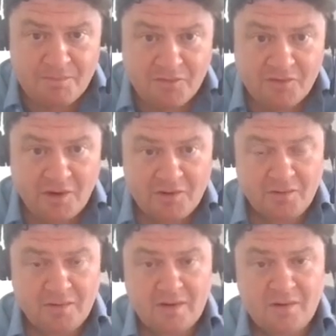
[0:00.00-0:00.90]

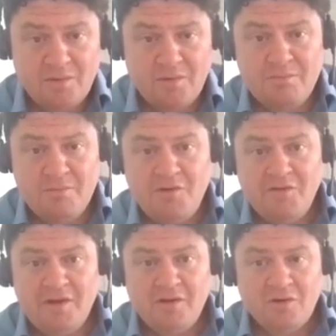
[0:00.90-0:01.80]
So
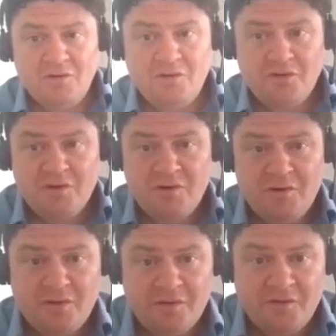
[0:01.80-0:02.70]
moving on
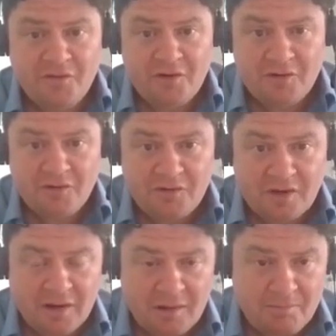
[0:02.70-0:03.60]
to the first
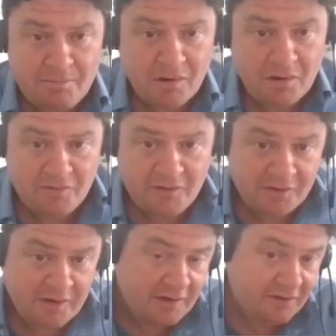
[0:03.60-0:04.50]
part of
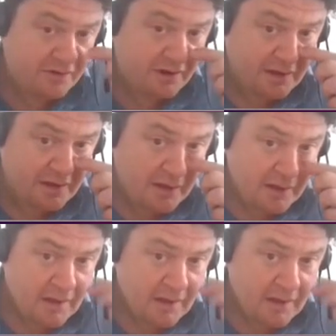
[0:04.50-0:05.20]
this case study.